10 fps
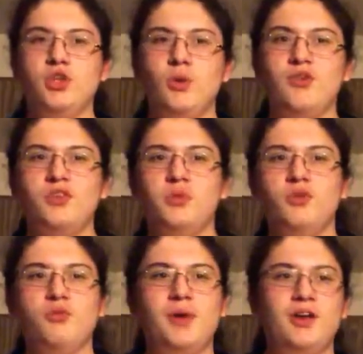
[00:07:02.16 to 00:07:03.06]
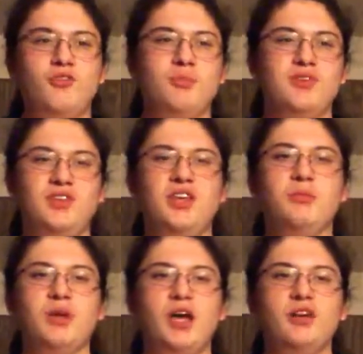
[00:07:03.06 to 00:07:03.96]
USW's management
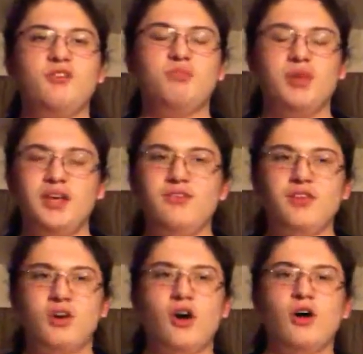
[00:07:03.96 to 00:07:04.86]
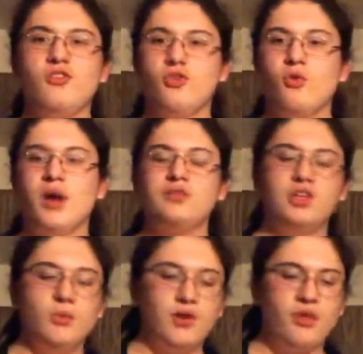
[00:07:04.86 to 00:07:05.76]
team kind of plays their cards
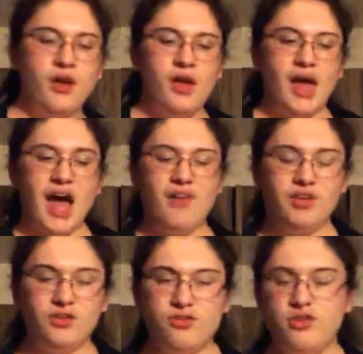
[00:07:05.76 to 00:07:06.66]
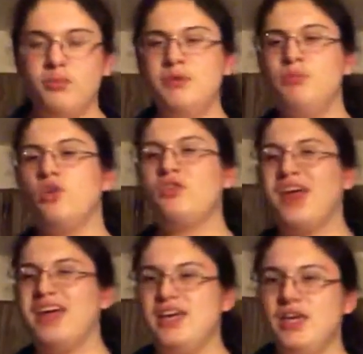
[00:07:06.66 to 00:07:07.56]
correctly with having her still be booked
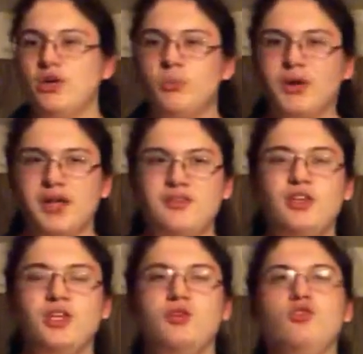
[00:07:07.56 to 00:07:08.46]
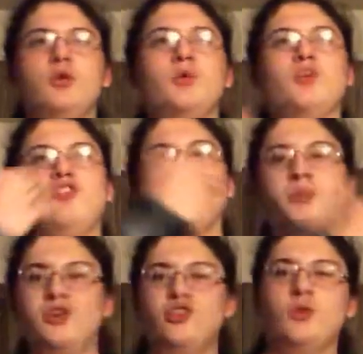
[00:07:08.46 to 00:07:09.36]
like a heel, but continue doing what she's
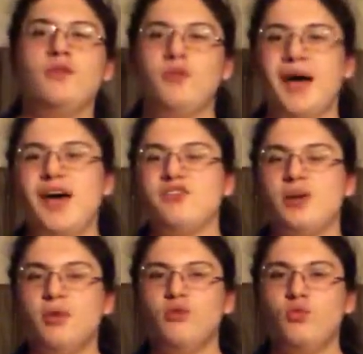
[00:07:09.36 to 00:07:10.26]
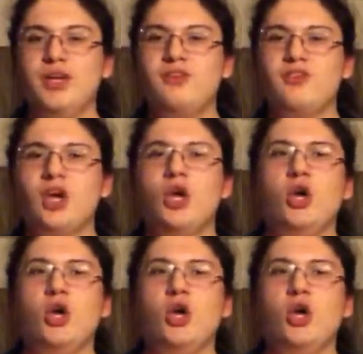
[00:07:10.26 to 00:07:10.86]
been doing over the past couple of weeks,